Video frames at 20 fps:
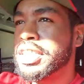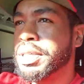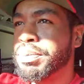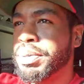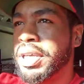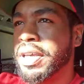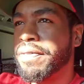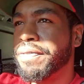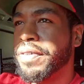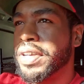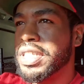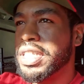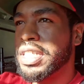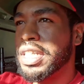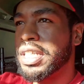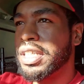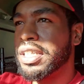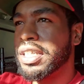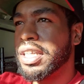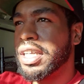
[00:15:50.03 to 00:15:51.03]
to be
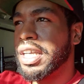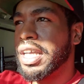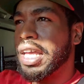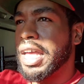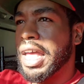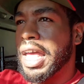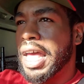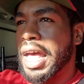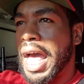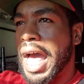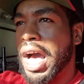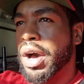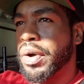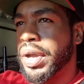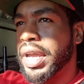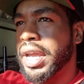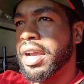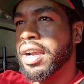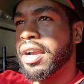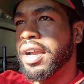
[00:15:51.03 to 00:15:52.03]
efficient out
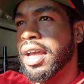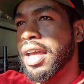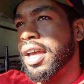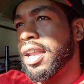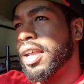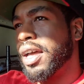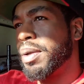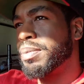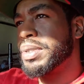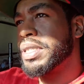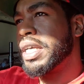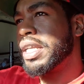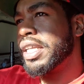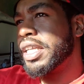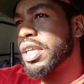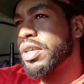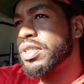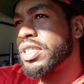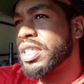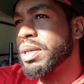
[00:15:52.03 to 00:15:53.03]
here, and I'm
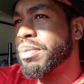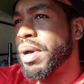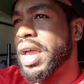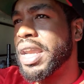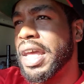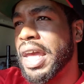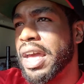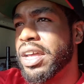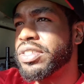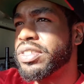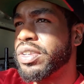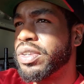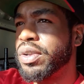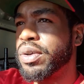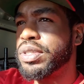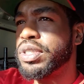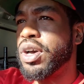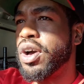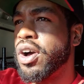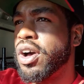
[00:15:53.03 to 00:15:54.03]
telling you, somebody answering
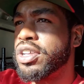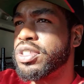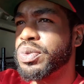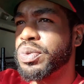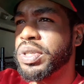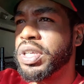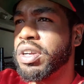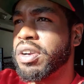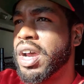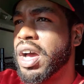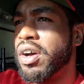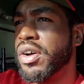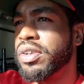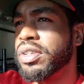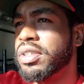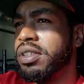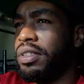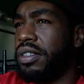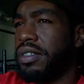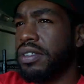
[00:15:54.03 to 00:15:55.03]
those calls when you're out,
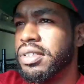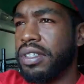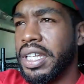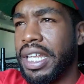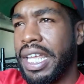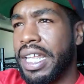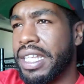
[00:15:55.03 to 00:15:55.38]
and